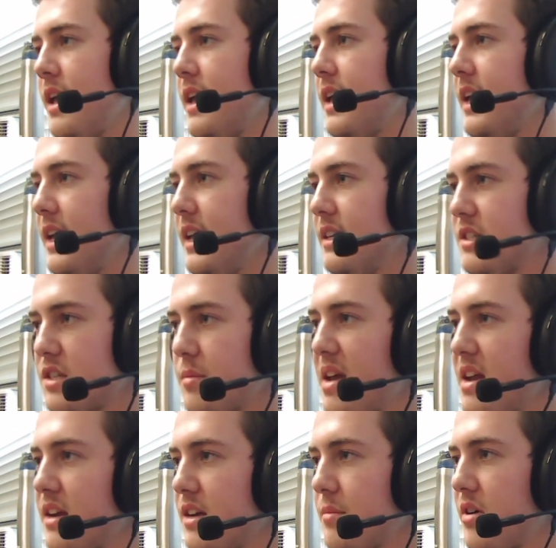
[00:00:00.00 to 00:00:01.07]
it's
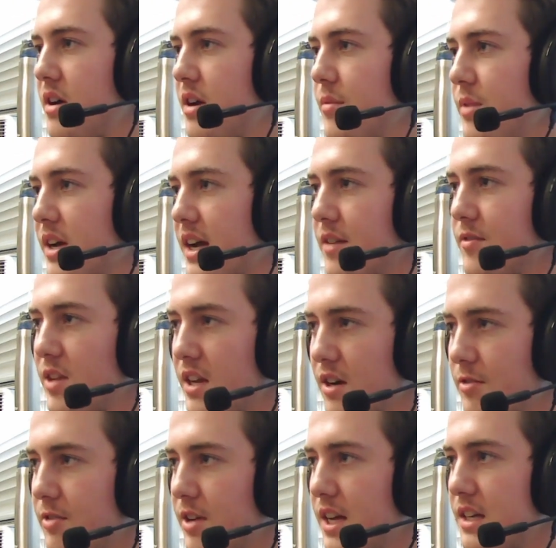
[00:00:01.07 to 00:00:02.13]
dependent upon what kind of
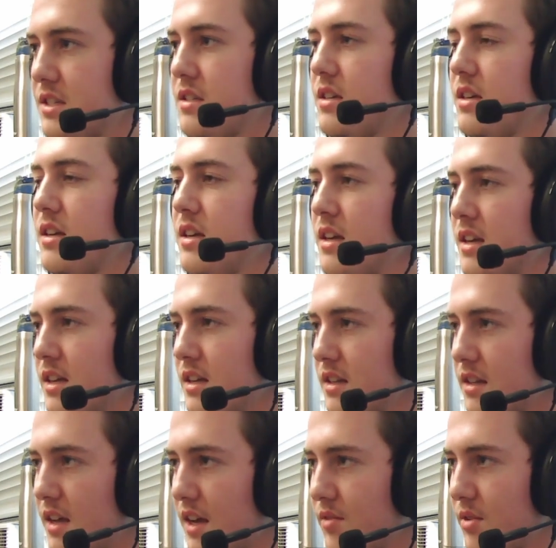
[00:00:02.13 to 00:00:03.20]
interface the
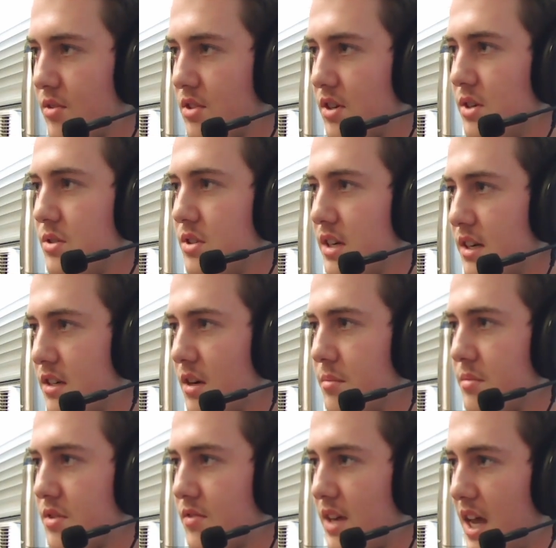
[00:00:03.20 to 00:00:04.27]
headphones are using in terms
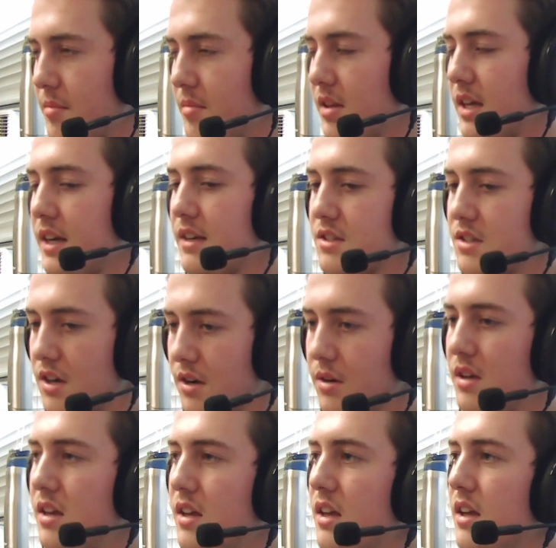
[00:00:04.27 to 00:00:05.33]
of cabling. So
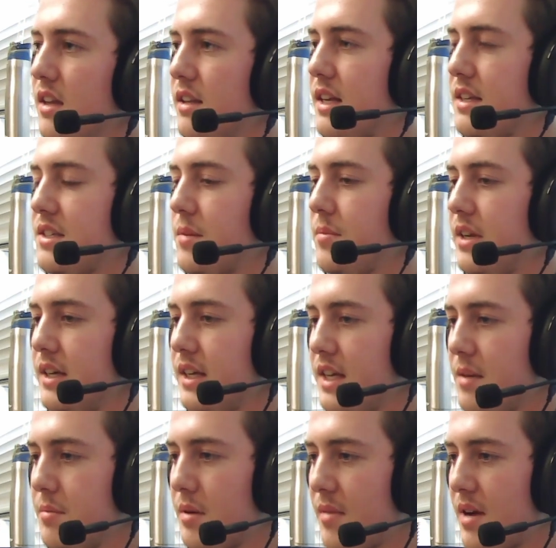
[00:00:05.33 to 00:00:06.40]
that's something to keep
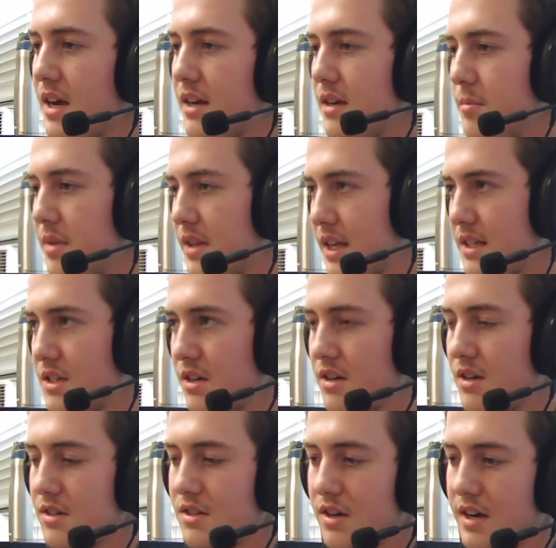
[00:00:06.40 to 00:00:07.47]
in mind, but that's a good
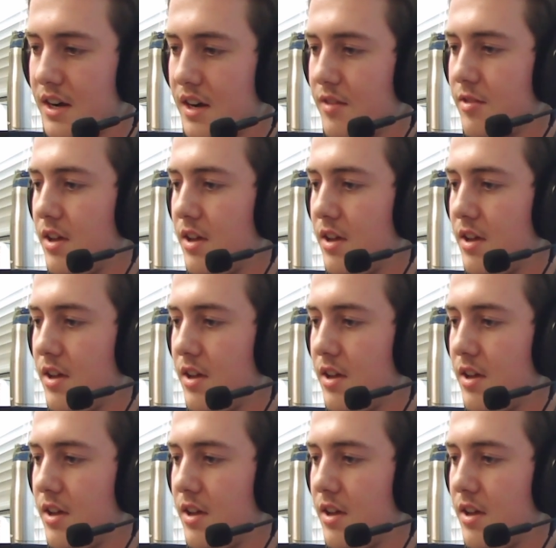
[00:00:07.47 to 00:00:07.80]
alternative.